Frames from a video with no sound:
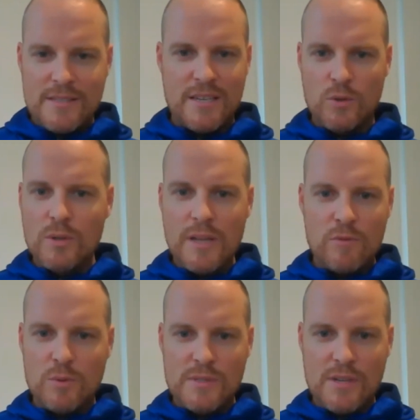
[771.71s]
skill
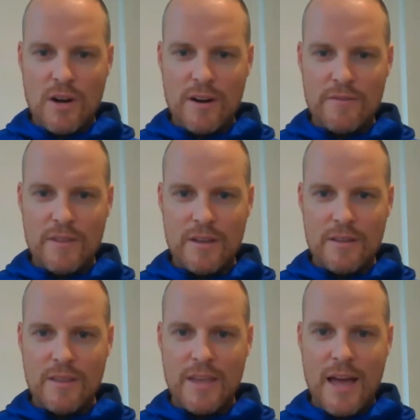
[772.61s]
level side of the
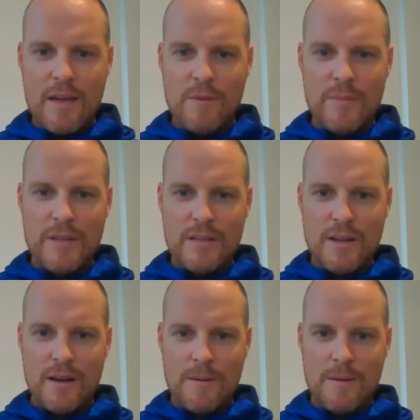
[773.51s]
game? I mean,